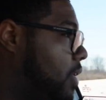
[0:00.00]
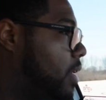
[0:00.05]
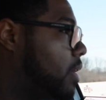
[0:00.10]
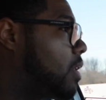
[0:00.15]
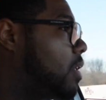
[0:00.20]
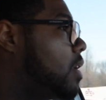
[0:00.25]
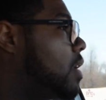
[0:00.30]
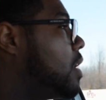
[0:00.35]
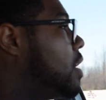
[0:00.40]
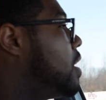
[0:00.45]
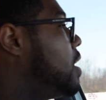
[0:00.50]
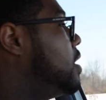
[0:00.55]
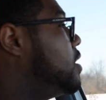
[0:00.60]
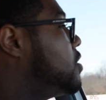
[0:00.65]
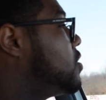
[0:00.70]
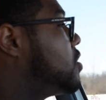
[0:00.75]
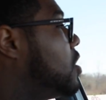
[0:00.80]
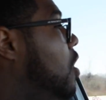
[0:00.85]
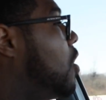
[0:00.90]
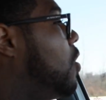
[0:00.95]
it.
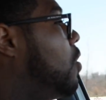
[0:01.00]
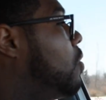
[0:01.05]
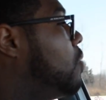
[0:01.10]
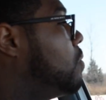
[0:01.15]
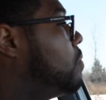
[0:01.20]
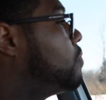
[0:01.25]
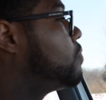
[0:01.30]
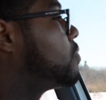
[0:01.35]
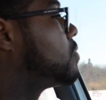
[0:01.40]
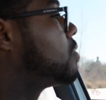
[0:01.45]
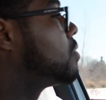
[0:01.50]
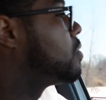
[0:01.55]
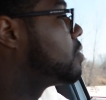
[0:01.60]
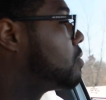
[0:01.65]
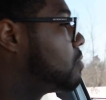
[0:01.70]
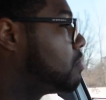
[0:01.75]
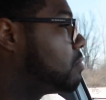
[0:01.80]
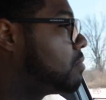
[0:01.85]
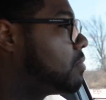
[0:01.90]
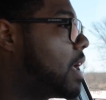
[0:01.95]
So
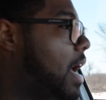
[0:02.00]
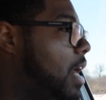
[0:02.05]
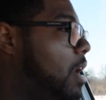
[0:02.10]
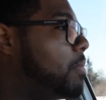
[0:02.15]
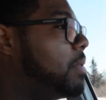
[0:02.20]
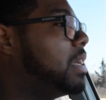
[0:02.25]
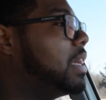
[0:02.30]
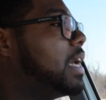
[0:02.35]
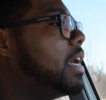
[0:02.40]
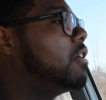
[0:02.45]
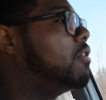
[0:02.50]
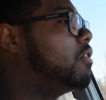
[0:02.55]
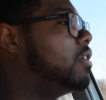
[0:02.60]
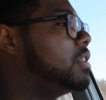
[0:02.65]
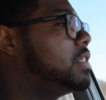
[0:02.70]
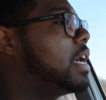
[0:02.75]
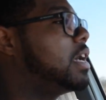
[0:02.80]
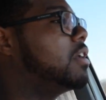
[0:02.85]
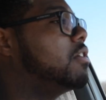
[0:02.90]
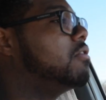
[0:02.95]
that'll be later
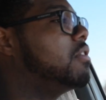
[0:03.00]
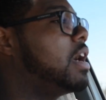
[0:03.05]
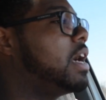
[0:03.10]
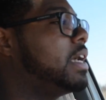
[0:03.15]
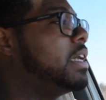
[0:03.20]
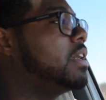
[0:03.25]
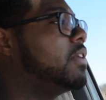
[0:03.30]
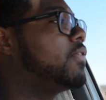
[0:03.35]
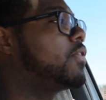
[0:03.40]
on down the line,